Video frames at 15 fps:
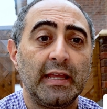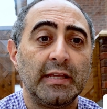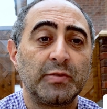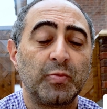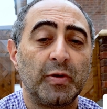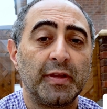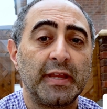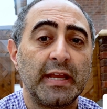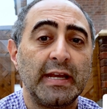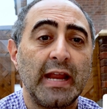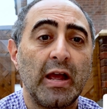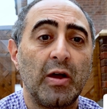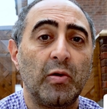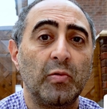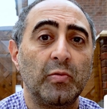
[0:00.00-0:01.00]
what they
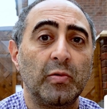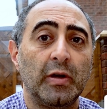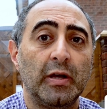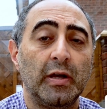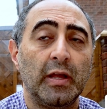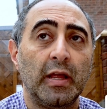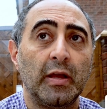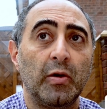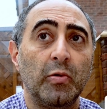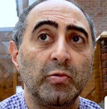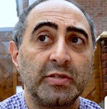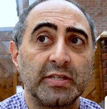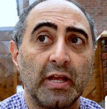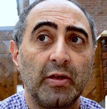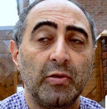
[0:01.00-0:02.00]
now
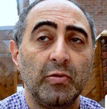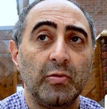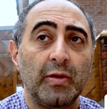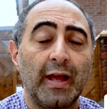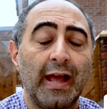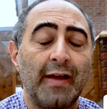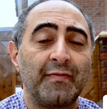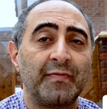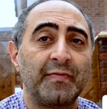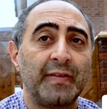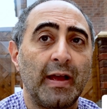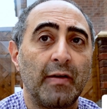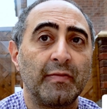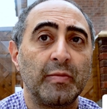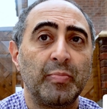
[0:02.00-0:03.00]
also have
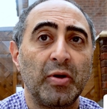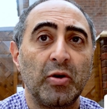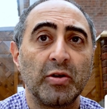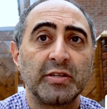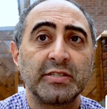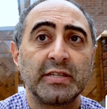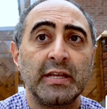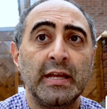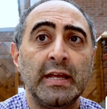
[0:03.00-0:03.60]
out of the box.